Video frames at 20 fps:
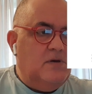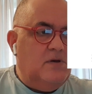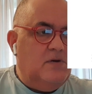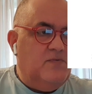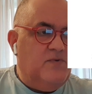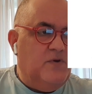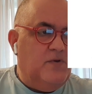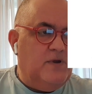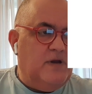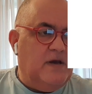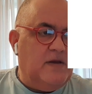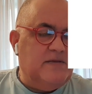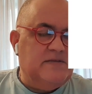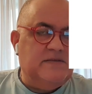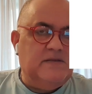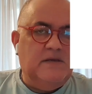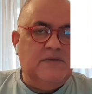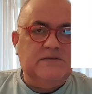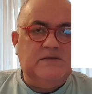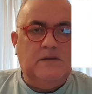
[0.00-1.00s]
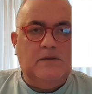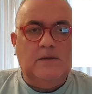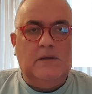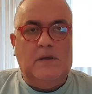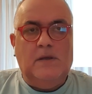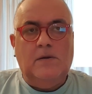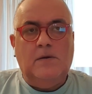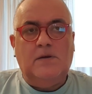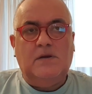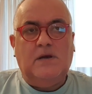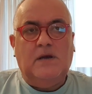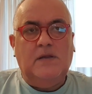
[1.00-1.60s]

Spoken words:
of the United States in the year